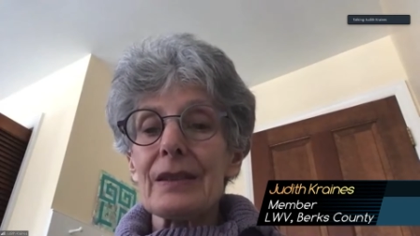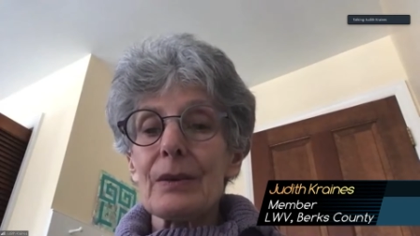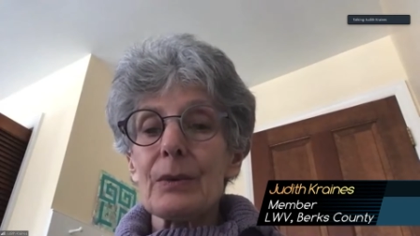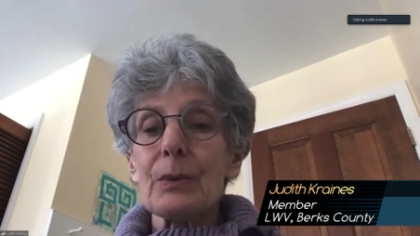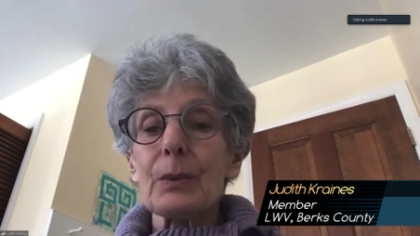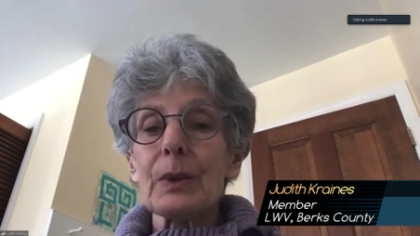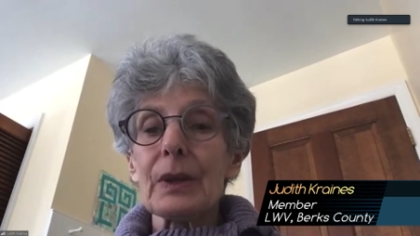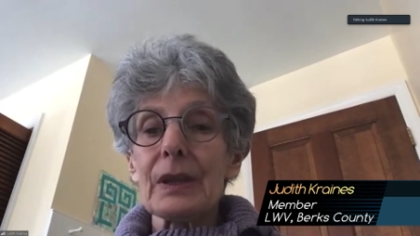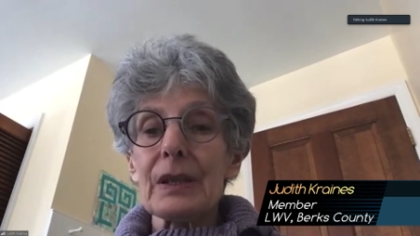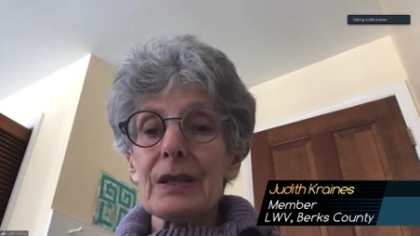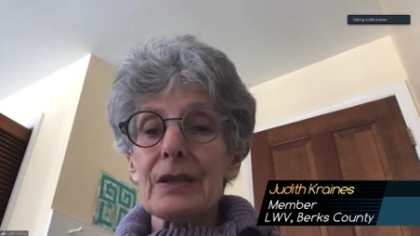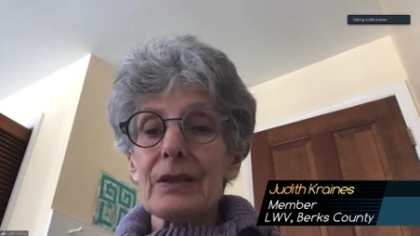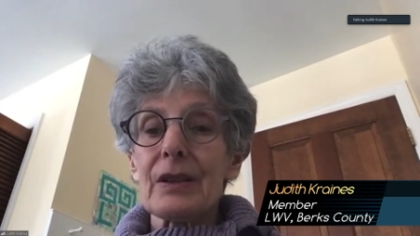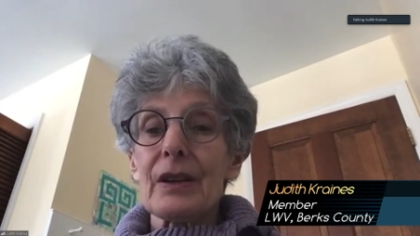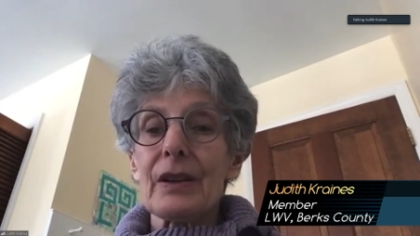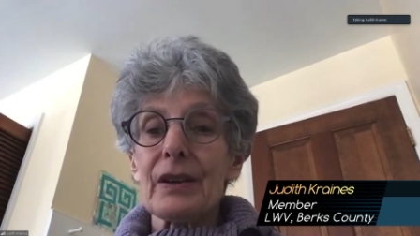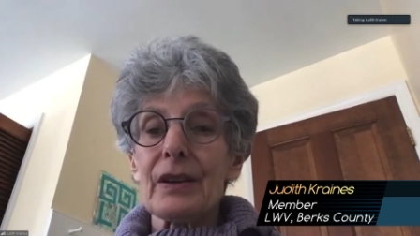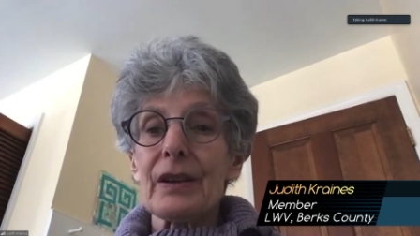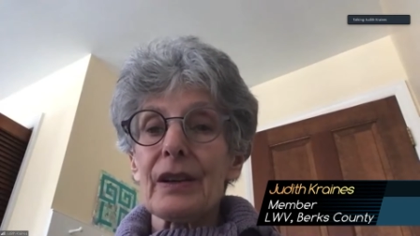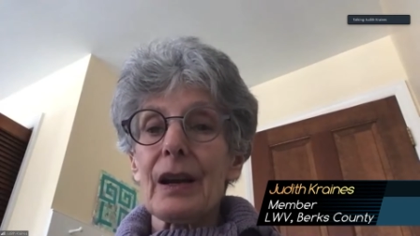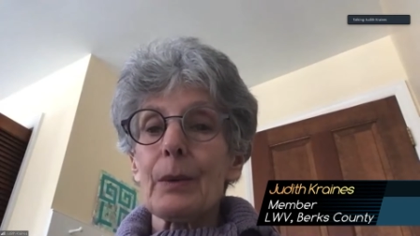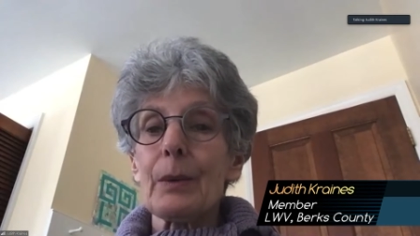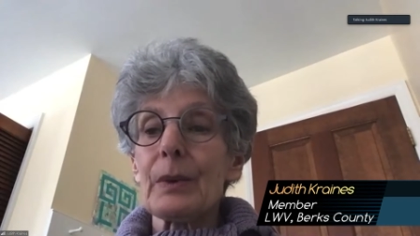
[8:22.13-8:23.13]
it really
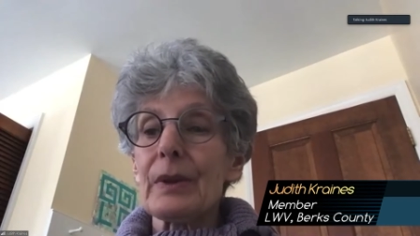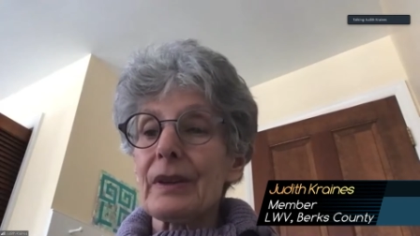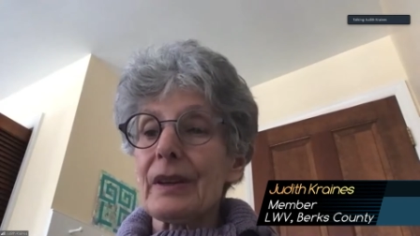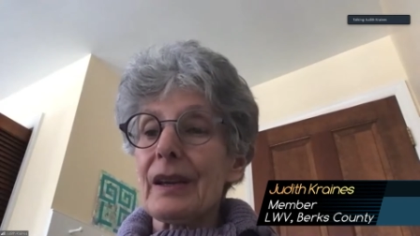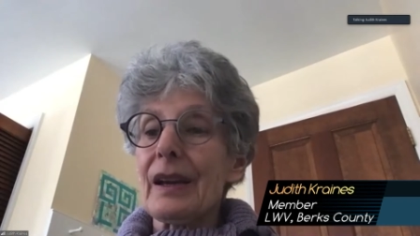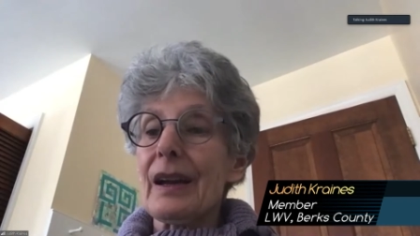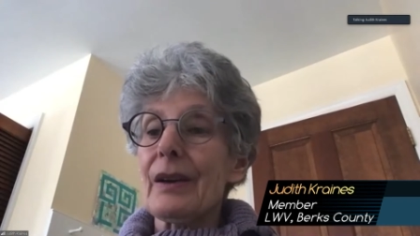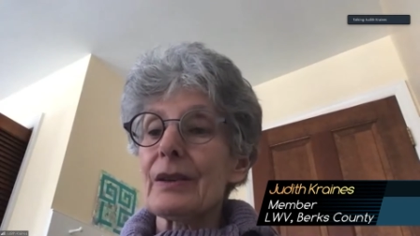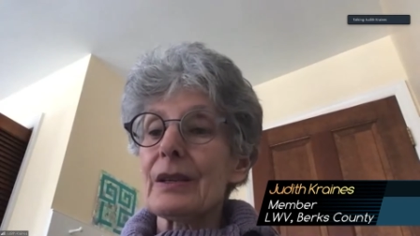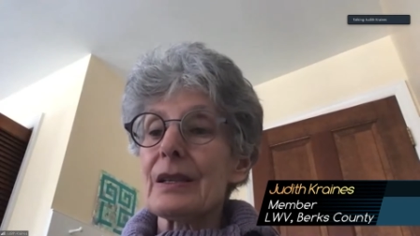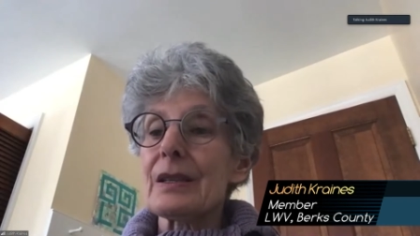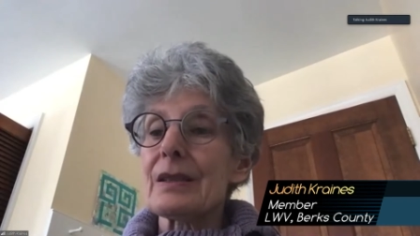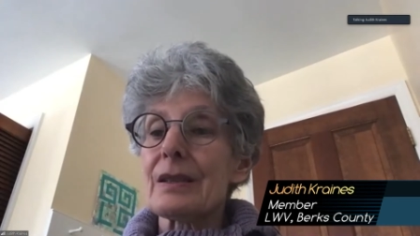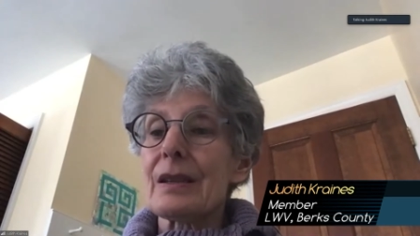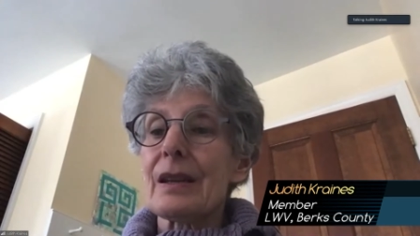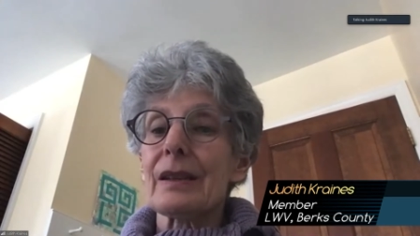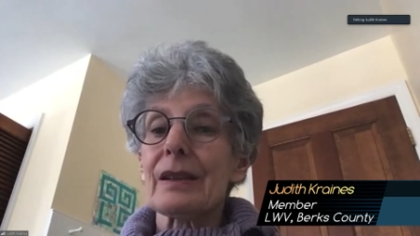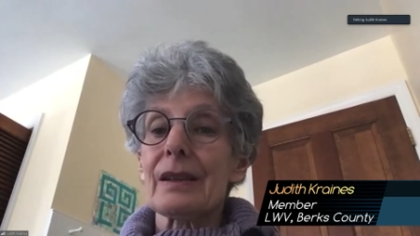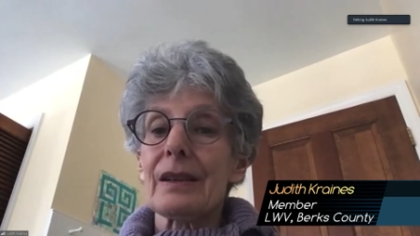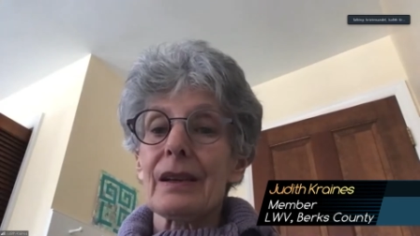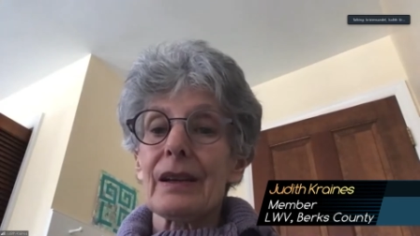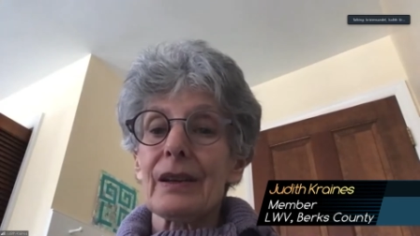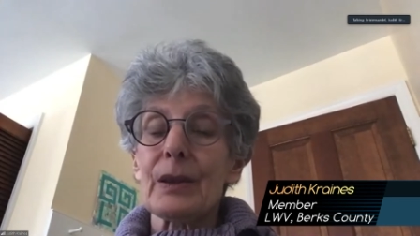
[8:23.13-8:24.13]
started out with counties
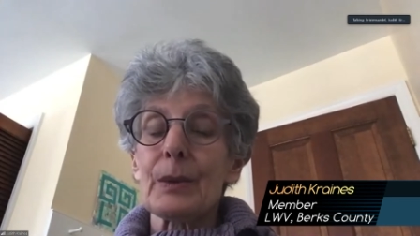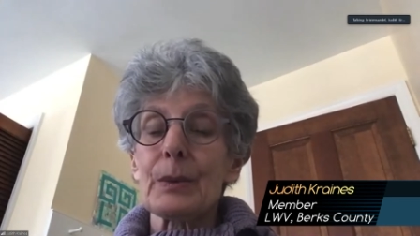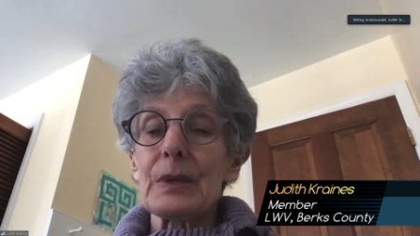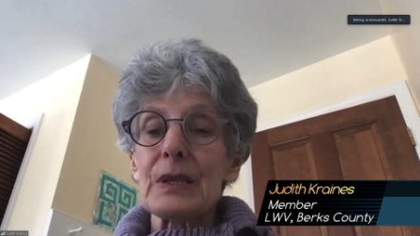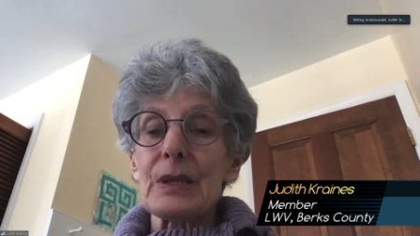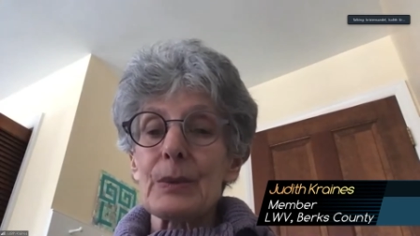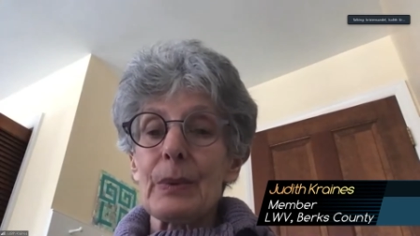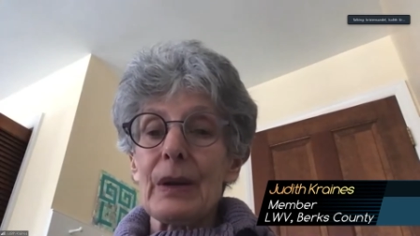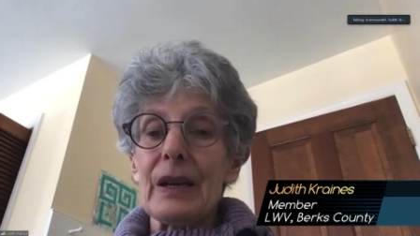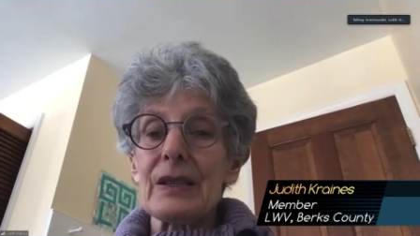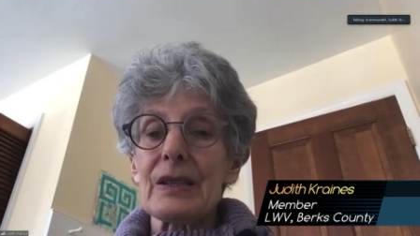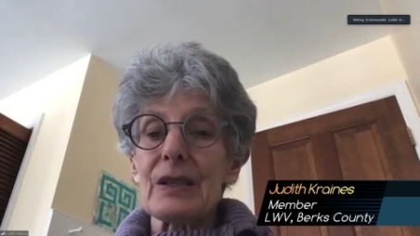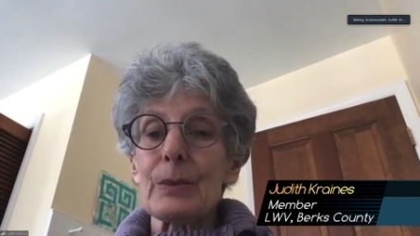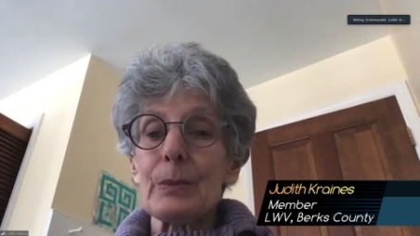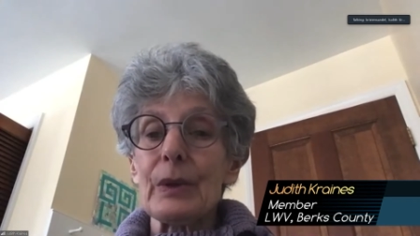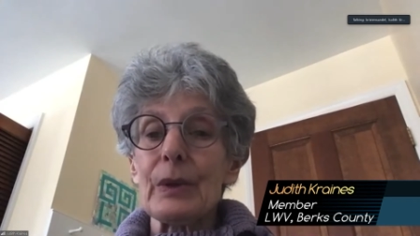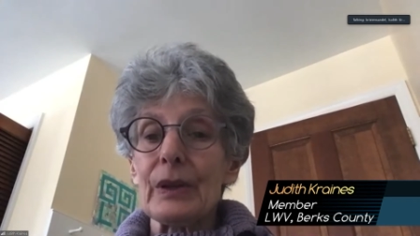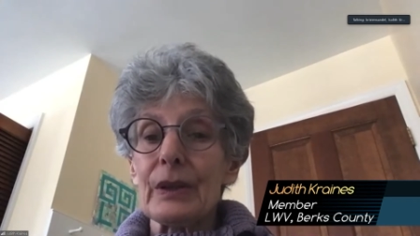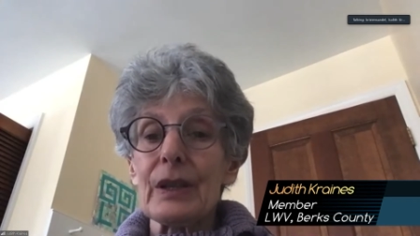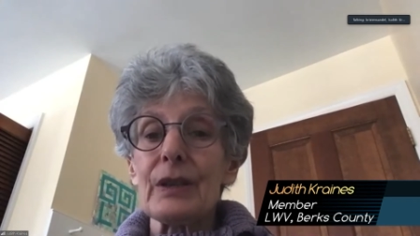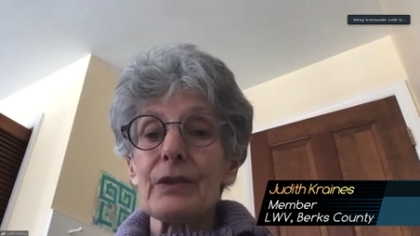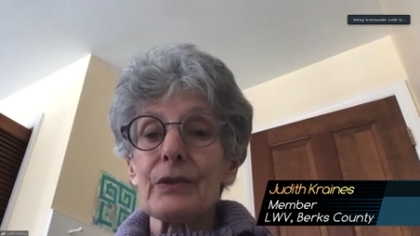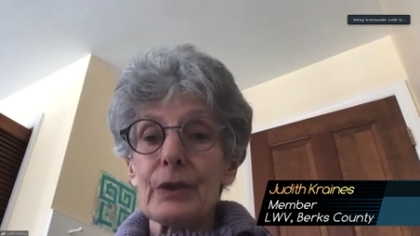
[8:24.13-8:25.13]
taking on the
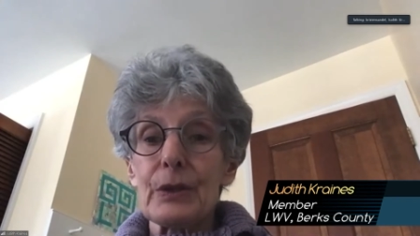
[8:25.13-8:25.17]
responsibility